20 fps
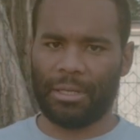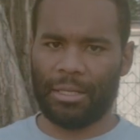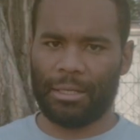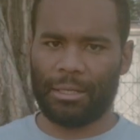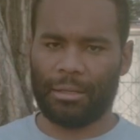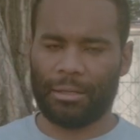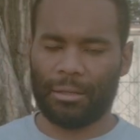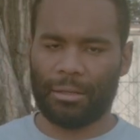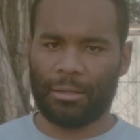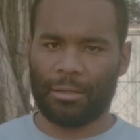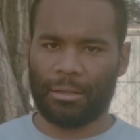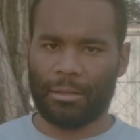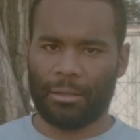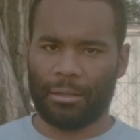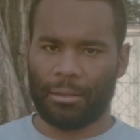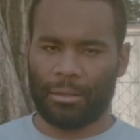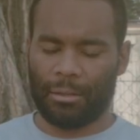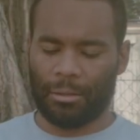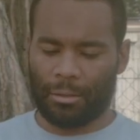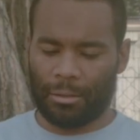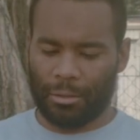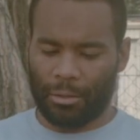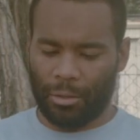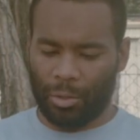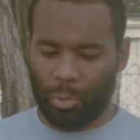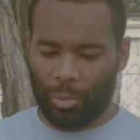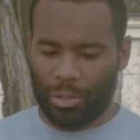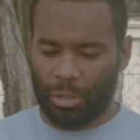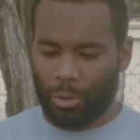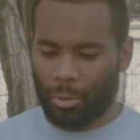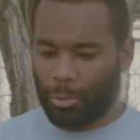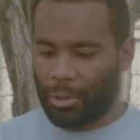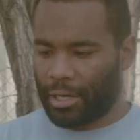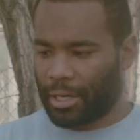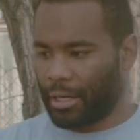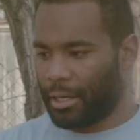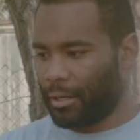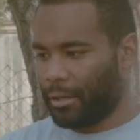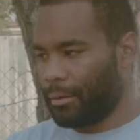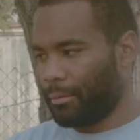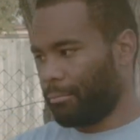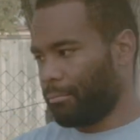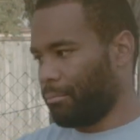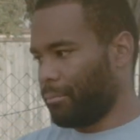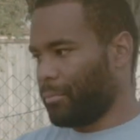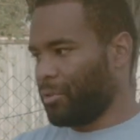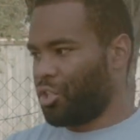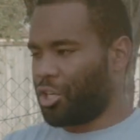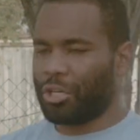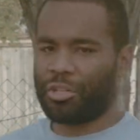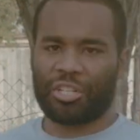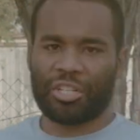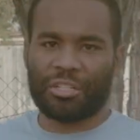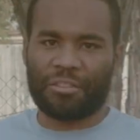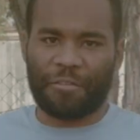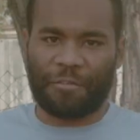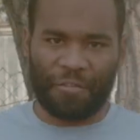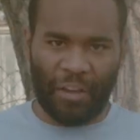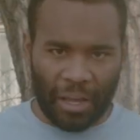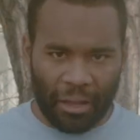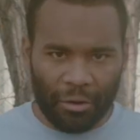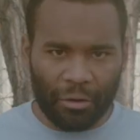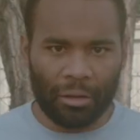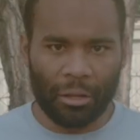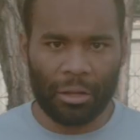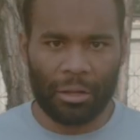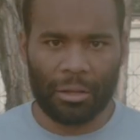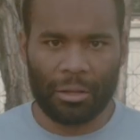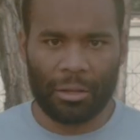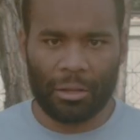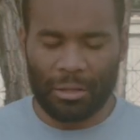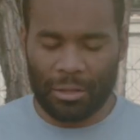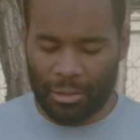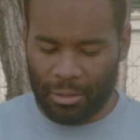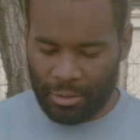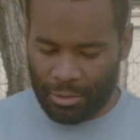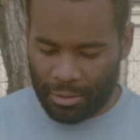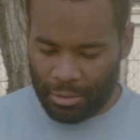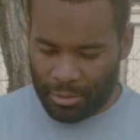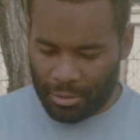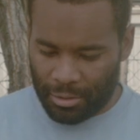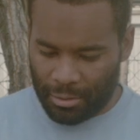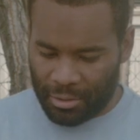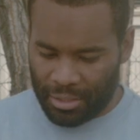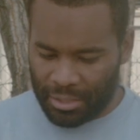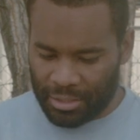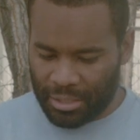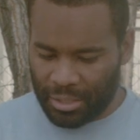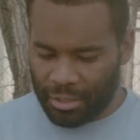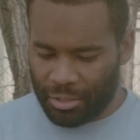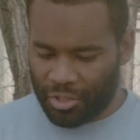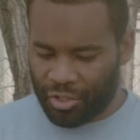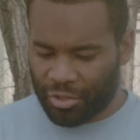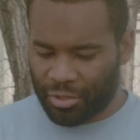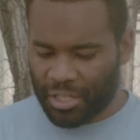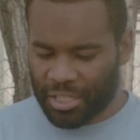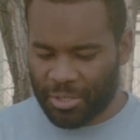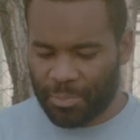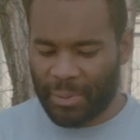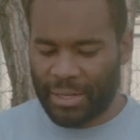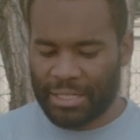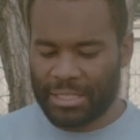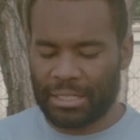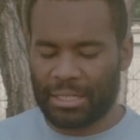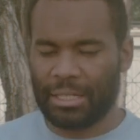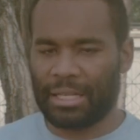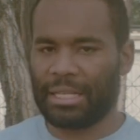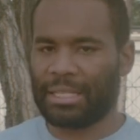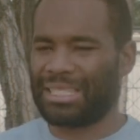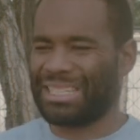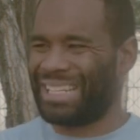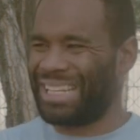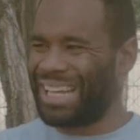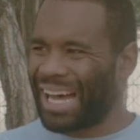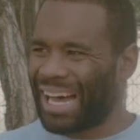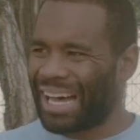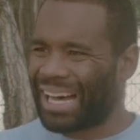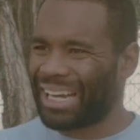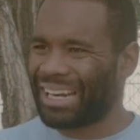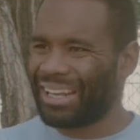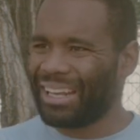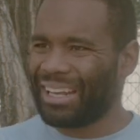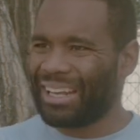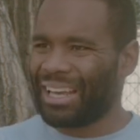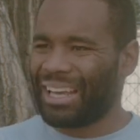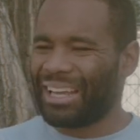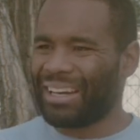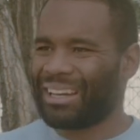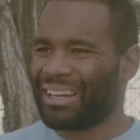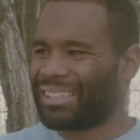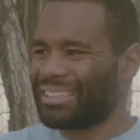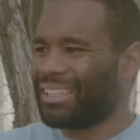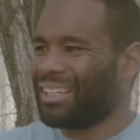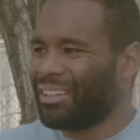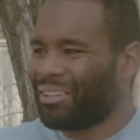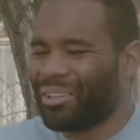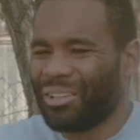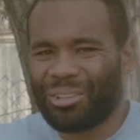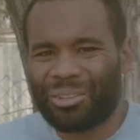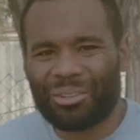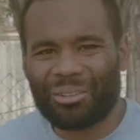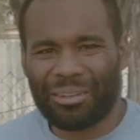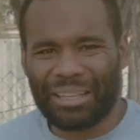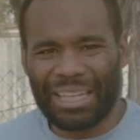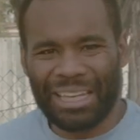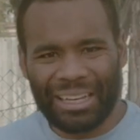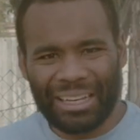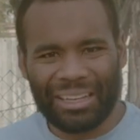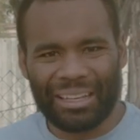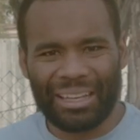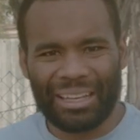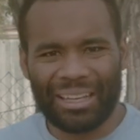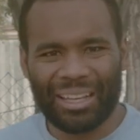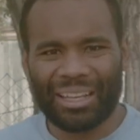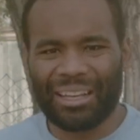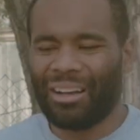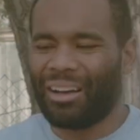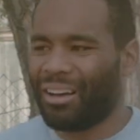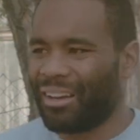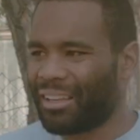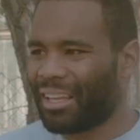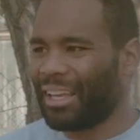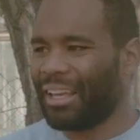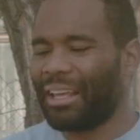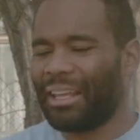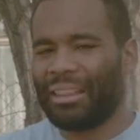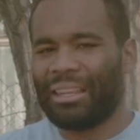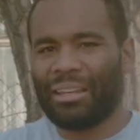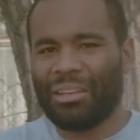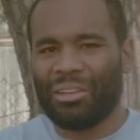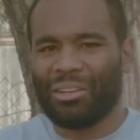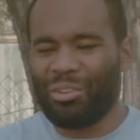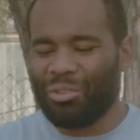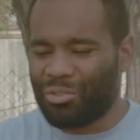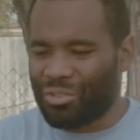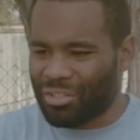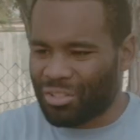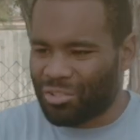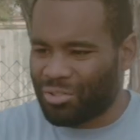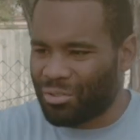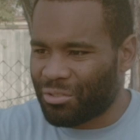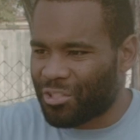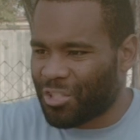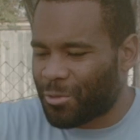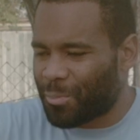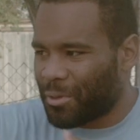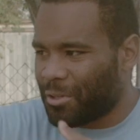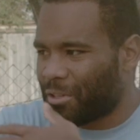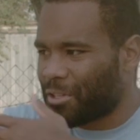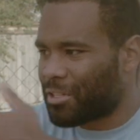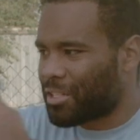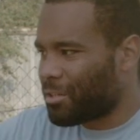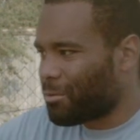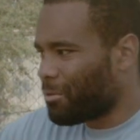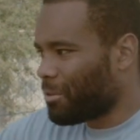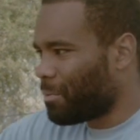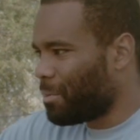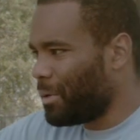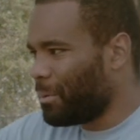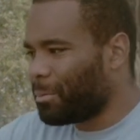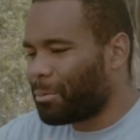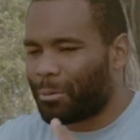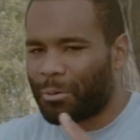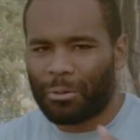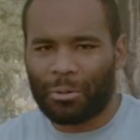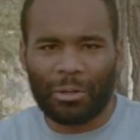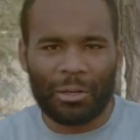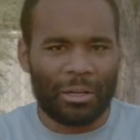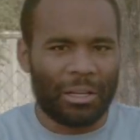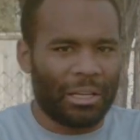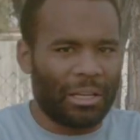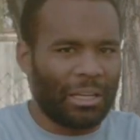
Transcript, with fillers: me. You wonder why churches fail? because they're trespassing against God. And God's like, oh, you don't get it yet? Okay. And then you start to experience it with people